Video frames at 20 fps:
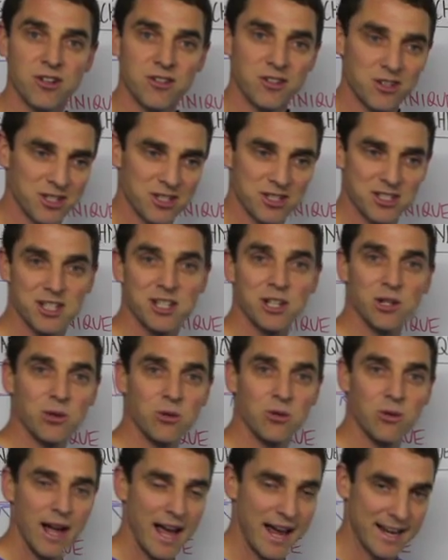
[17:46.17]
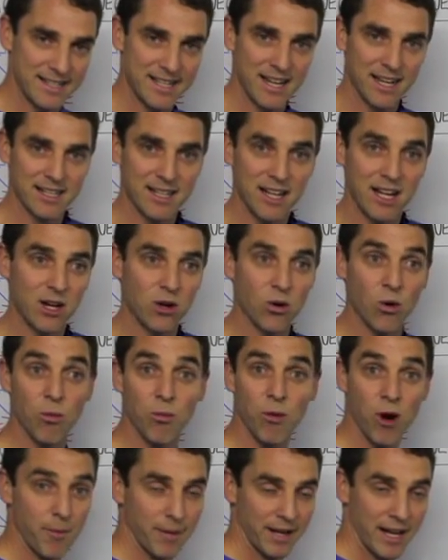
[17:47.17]
to skill and technique, or
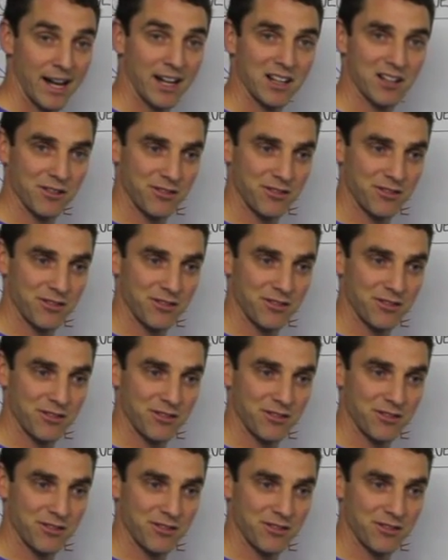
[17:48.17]
biomechanical